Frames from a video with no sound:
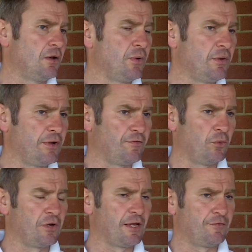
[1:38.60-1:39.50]
we
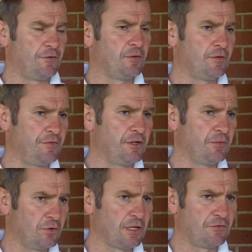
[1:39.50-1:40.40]
thought we'd get further up the field
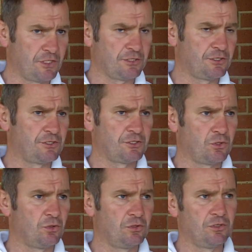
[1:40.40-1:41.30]
and we'd have chances to
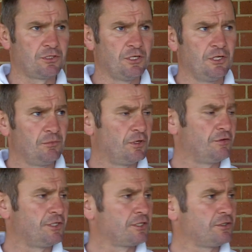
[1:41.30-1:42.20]
score goals, but
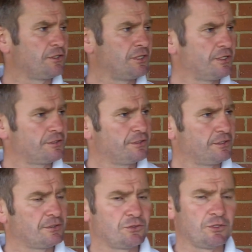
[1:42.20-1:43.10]
obviously that's not the case,
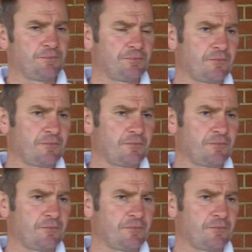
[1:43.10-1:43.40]
So.